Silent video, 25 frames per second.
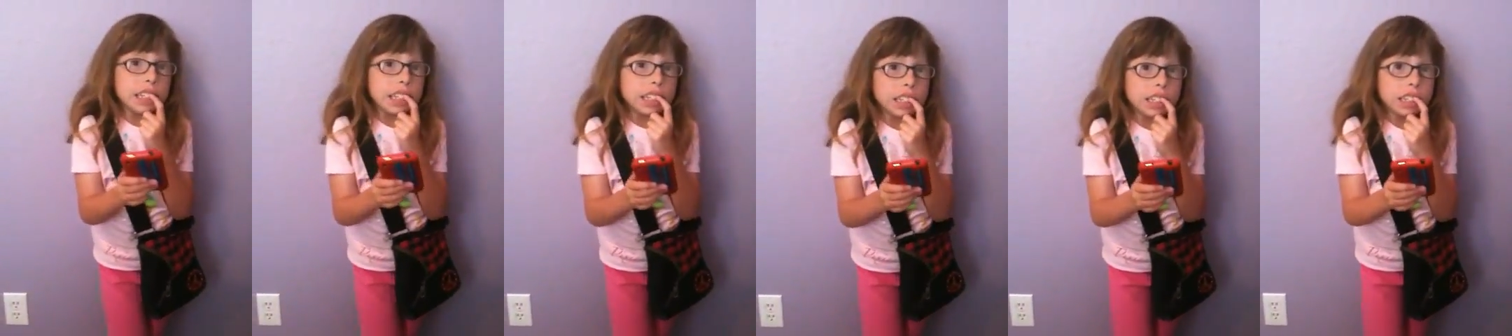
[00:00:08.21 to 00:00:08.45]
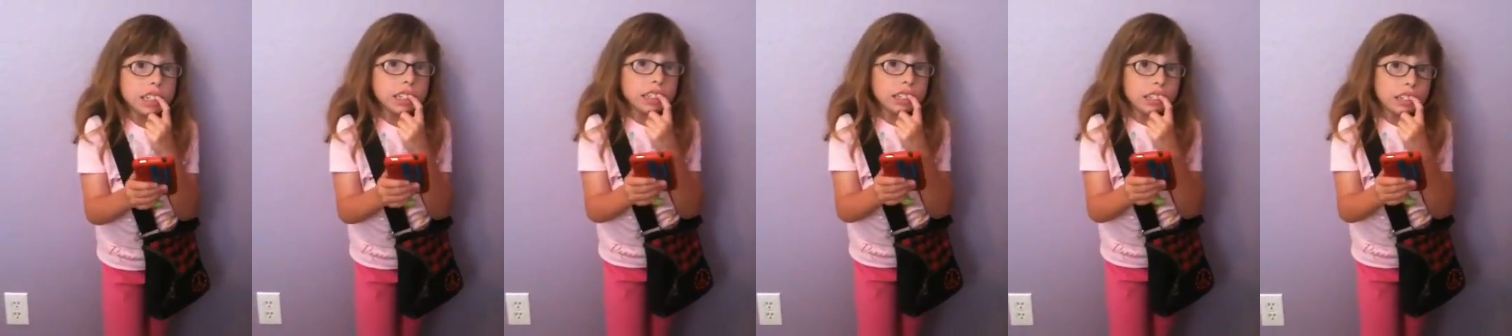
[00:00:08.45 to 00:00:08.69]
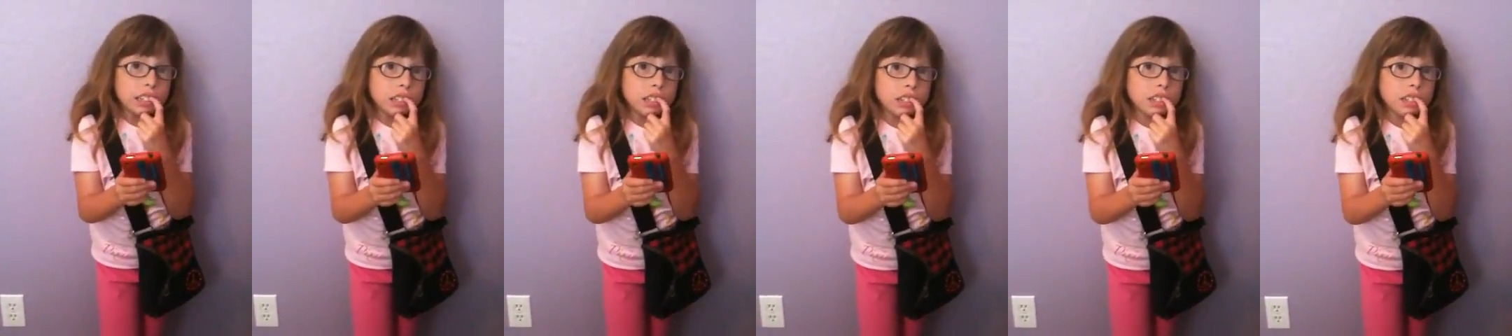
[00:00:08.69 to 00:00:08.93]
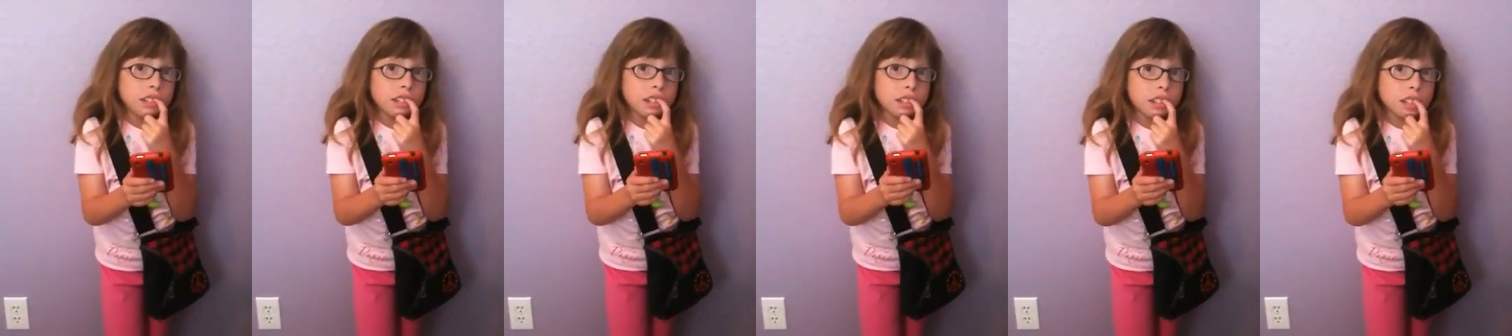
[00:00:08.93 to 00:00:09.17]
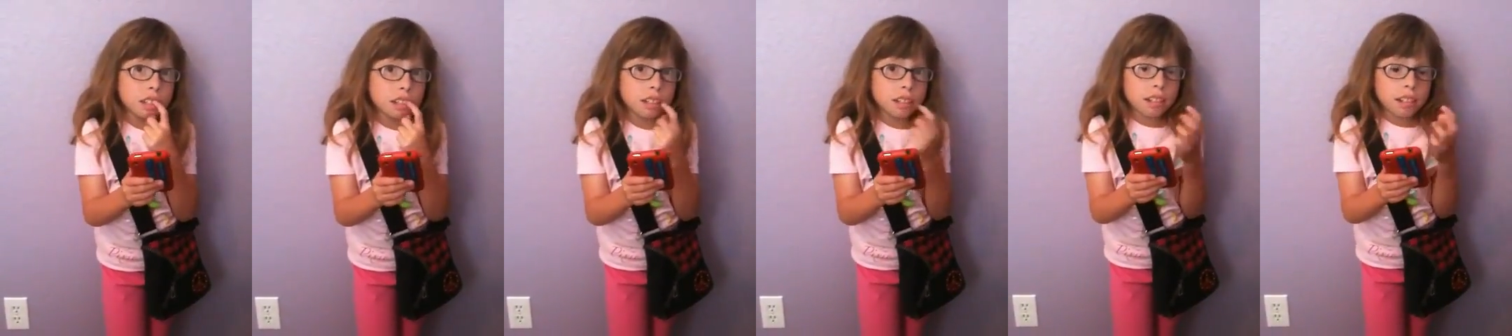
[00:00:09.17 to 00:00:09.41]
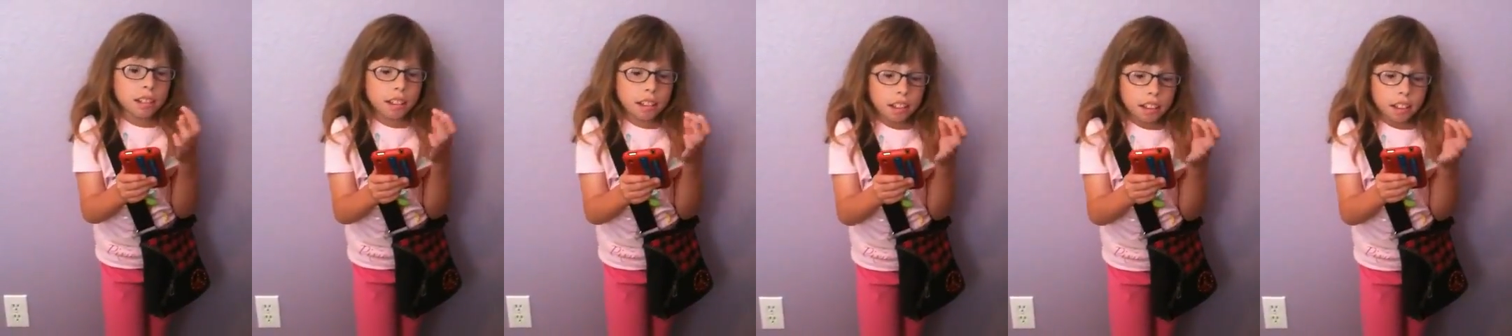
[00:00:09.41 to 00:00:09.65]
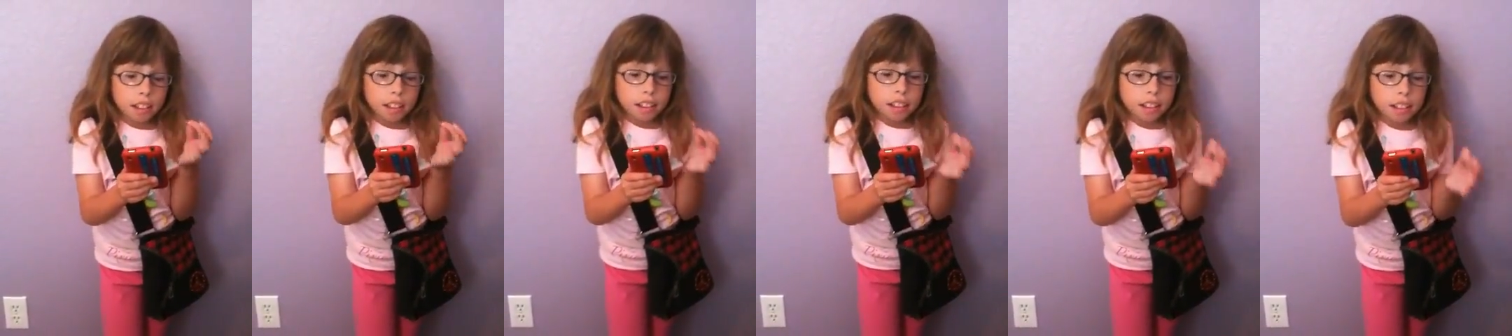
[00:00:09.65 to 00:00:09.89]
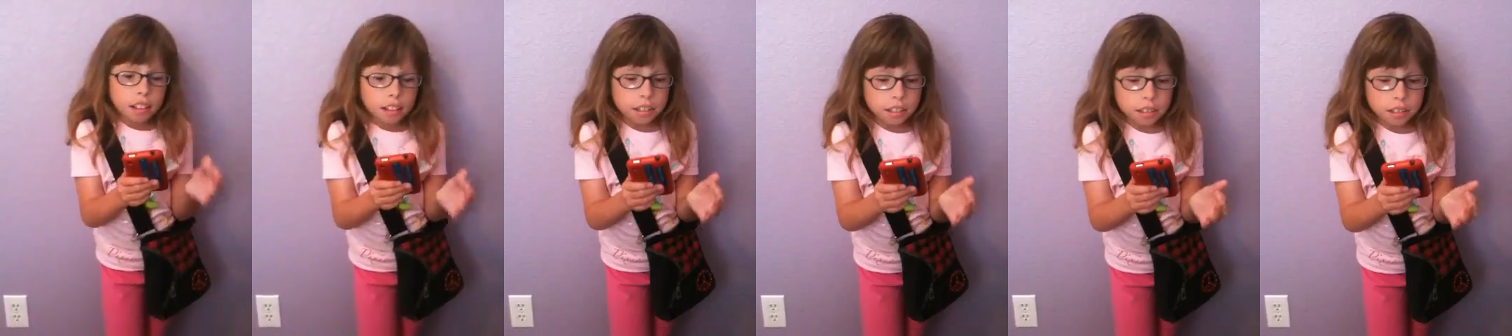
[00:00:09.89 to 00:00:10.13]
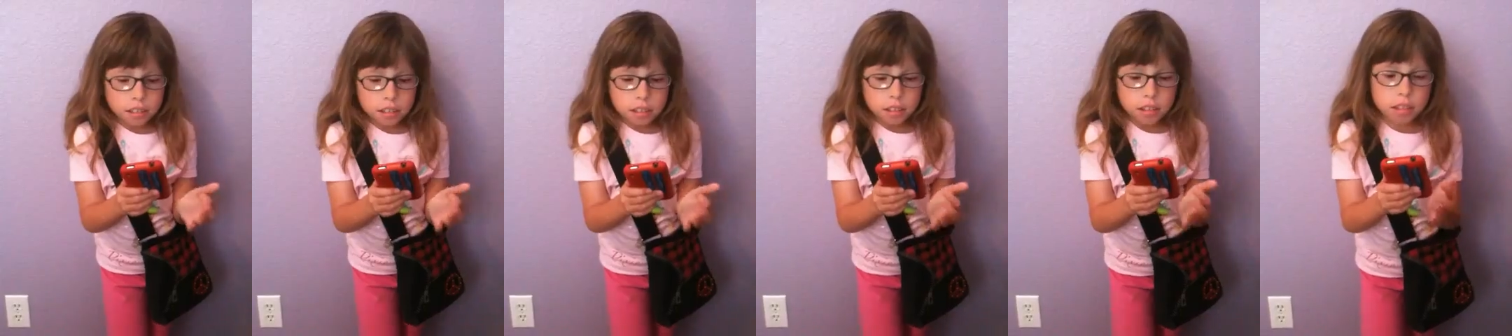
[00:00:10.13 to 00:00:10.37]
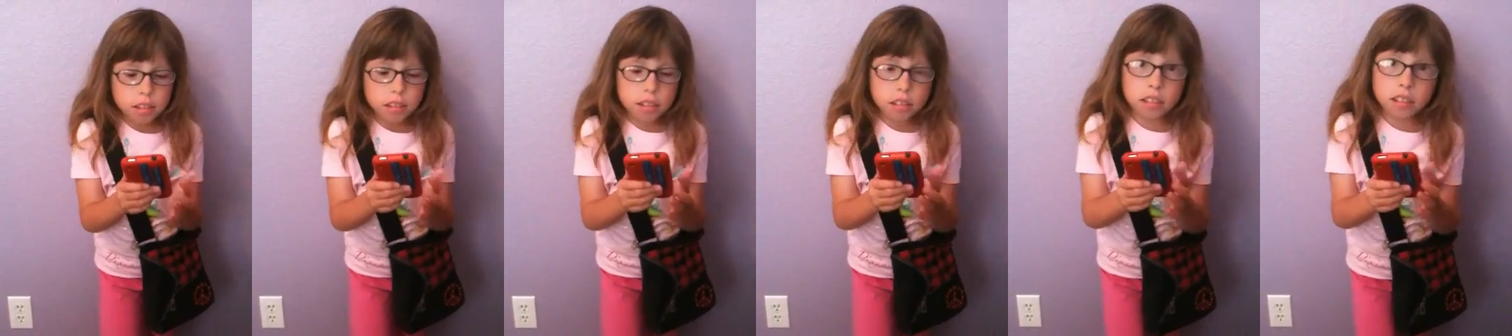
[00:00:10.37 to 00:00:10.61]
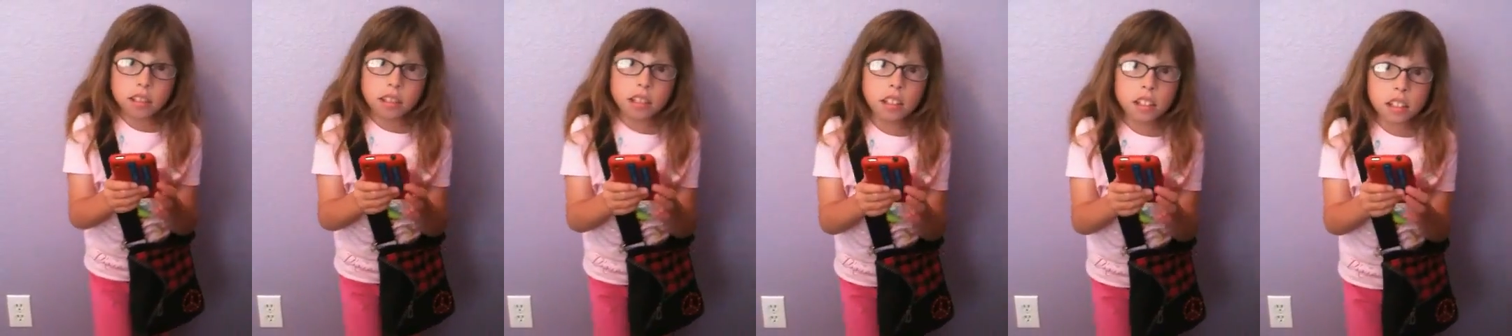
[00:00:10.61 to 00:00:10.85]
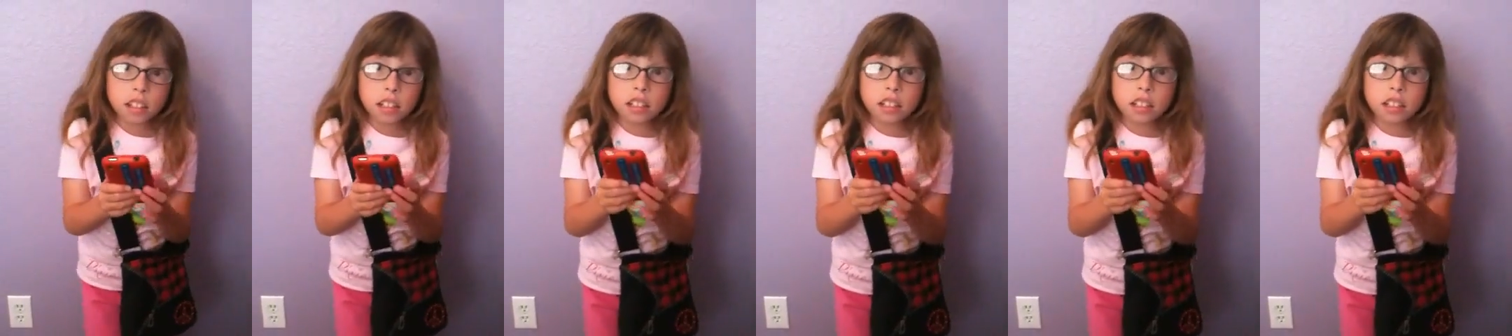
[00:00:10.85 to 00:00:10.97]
cool things we've got on your